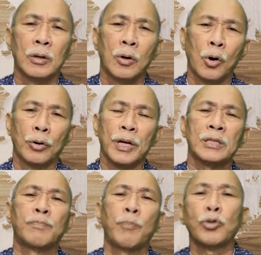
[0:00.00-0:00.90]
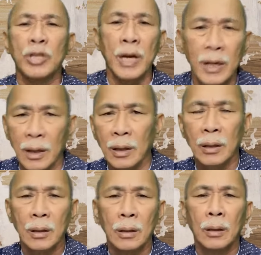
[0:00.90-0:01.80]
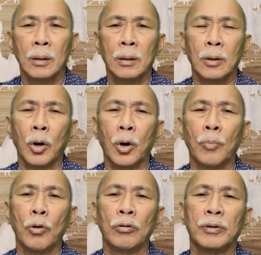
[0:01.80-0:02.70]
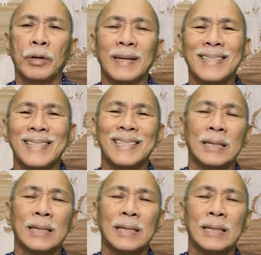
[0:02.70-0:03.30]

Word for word: or disposing of all things.